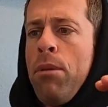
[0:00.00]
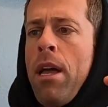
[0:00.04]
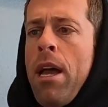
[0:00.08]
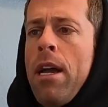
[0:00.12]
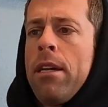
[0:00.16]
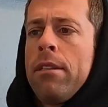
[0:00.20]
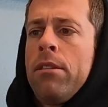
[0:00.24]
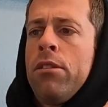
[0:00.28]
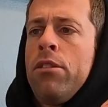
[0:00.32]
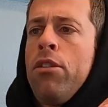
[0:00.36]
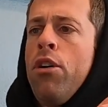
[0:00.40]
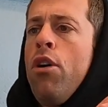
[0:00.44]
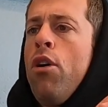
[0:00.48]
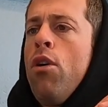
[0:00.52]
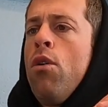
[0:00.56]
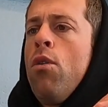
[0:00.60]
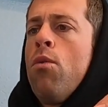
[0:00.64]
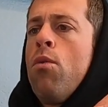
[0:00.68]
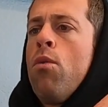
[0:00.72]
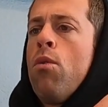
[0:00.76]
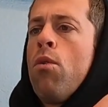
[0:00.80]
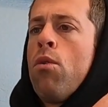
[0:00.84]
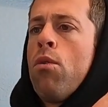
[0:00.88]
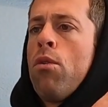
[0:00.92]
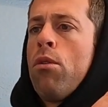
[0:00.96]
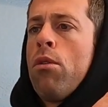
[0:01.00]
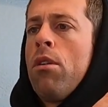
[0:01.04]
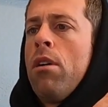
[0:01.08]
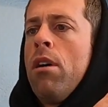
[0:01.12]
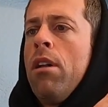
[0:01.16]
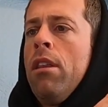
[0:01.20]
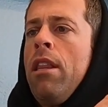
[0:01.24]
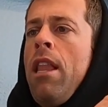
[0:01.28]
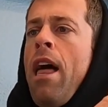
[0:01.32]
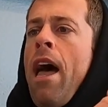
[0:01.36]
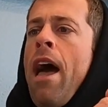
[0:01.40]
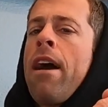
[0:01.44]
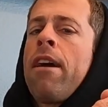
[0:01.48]
plateau or
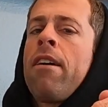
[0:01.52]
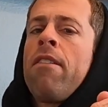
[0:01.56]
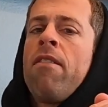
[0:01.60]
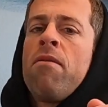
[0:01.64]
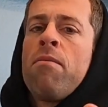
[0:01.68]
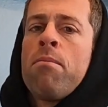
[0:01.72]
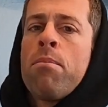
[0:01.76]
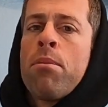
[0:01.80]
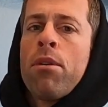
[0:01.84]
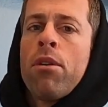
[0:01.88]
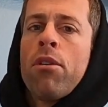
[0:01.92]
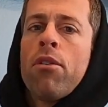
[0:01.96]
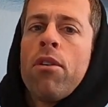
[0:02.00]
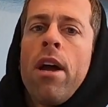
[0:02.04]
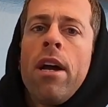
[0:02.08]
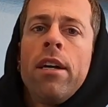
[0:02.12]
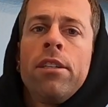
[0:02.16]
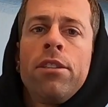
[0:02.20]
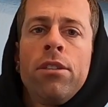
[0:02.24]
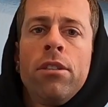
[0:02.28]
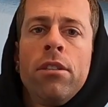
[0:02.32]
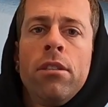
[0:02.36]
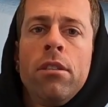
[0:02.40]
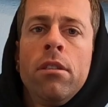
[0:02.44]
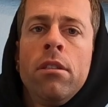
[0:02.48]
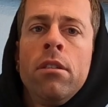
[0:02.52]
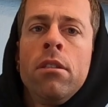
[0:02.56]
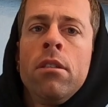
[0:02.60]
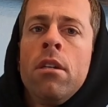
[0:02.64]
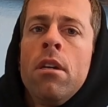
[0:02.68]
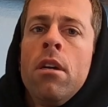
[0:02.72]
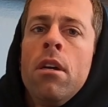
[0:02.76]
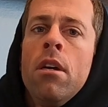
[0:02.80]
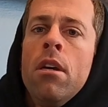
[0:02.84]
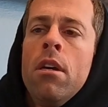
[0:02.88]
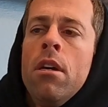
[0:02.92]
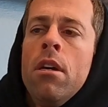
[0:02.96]
a lack of progression,